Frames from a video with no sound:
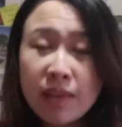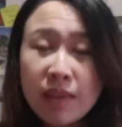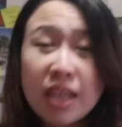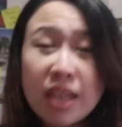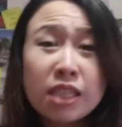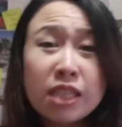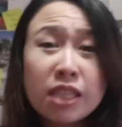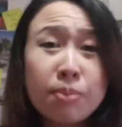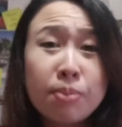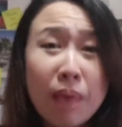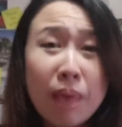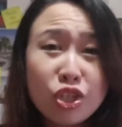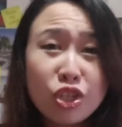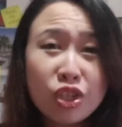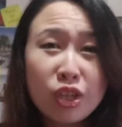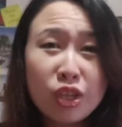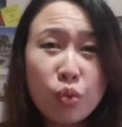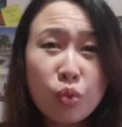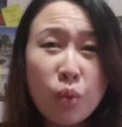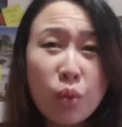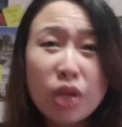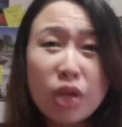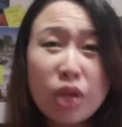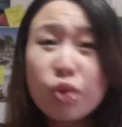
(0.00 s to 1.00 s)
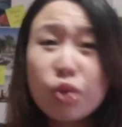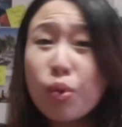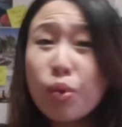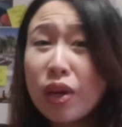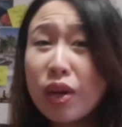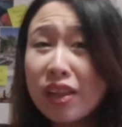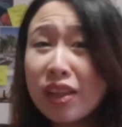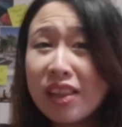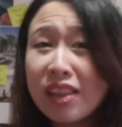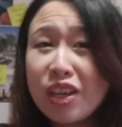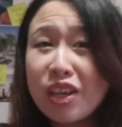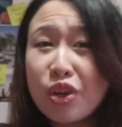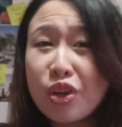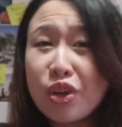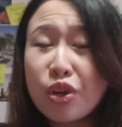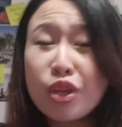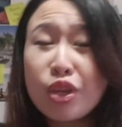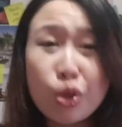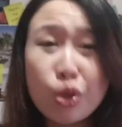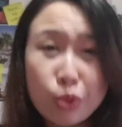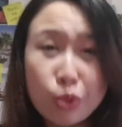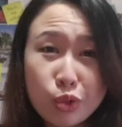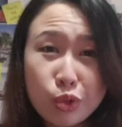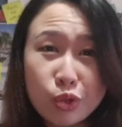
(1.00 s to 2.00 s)
especially when you are a leader in
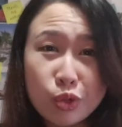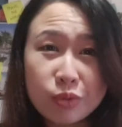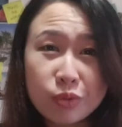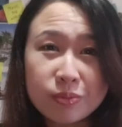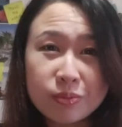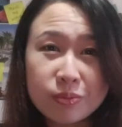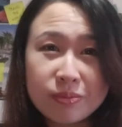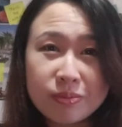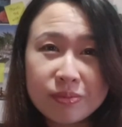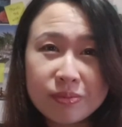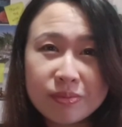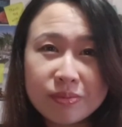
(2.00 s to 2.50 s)
your group.